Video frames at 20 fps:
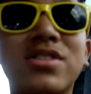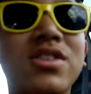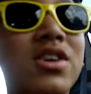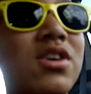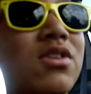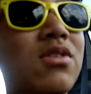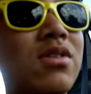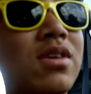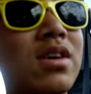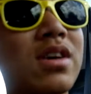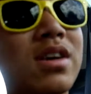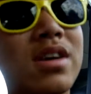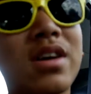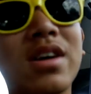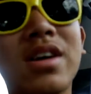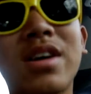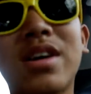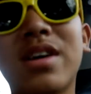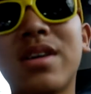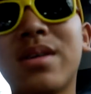So
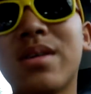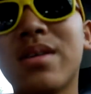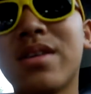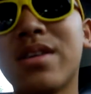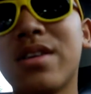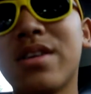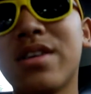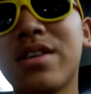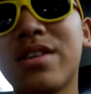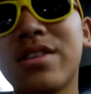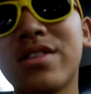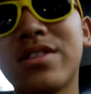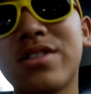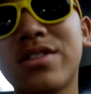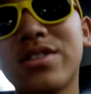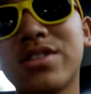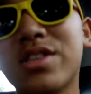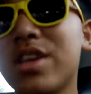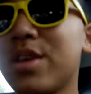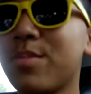uh,
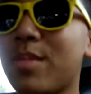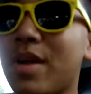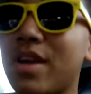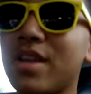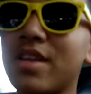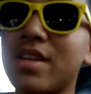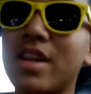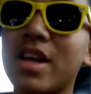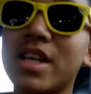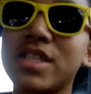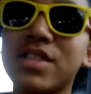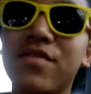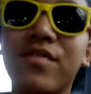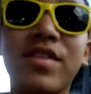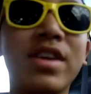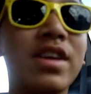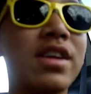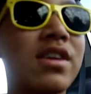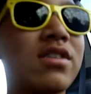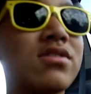see my next
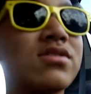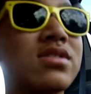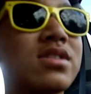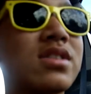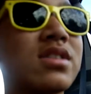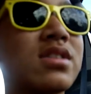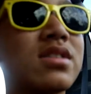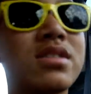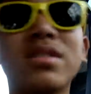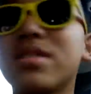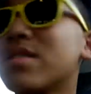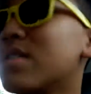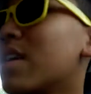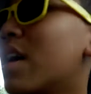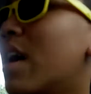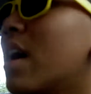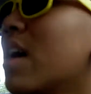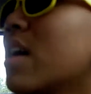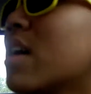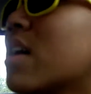videos, huh?